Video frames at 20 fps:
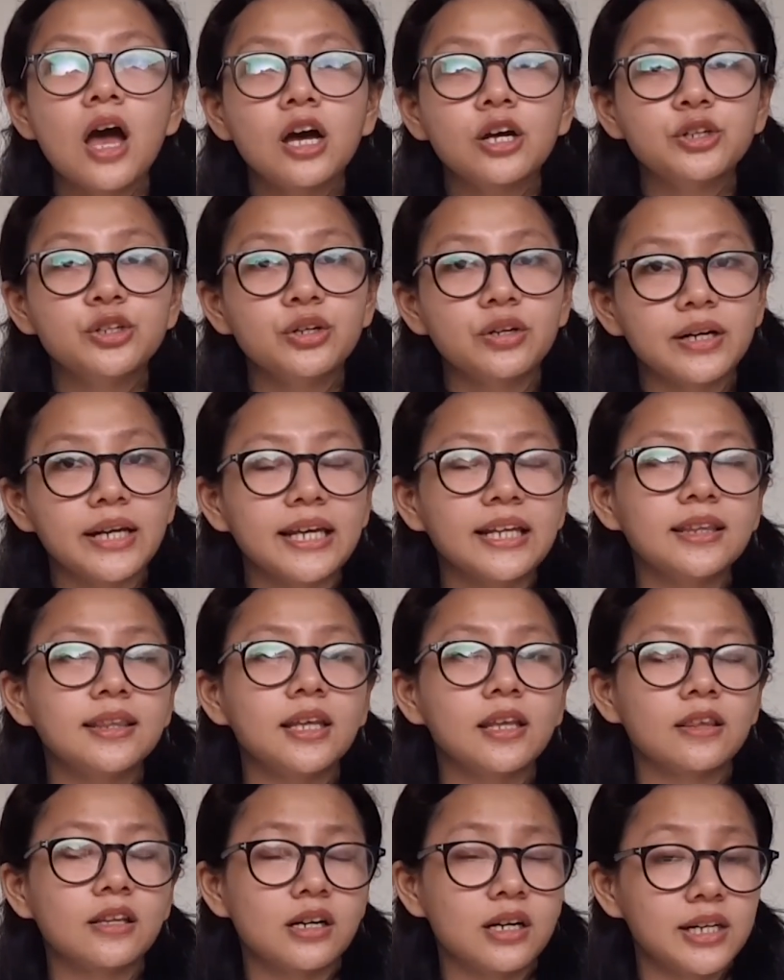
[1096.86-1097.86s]
during
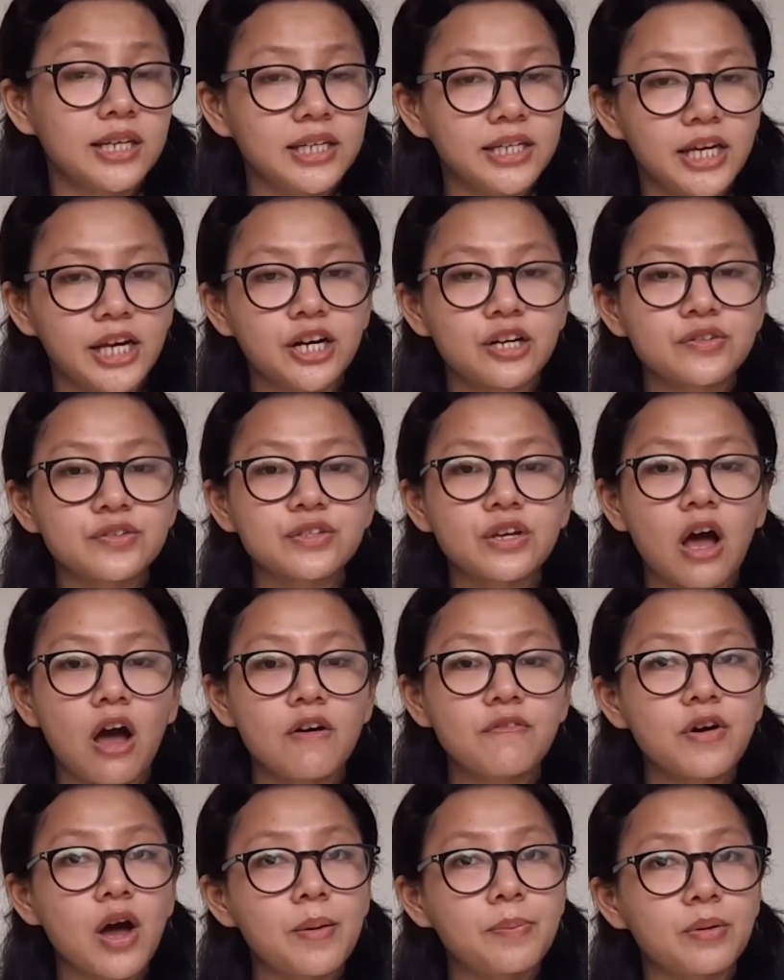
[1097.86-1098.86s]
the 30 years
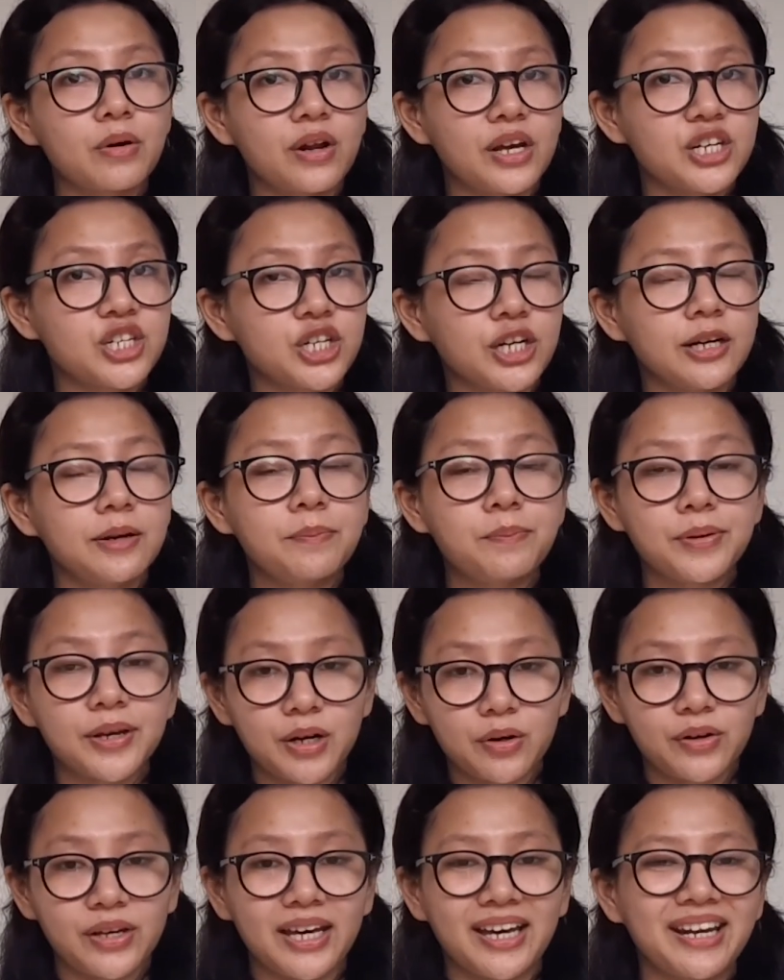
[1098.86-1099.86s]
of operation
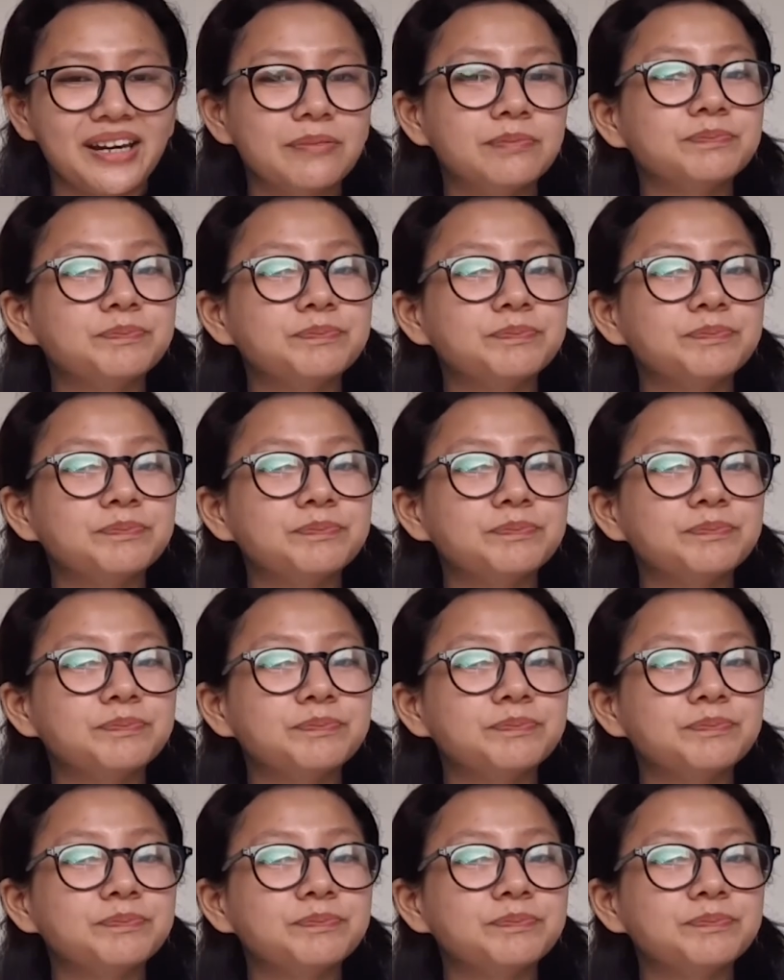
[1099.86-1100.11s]
period.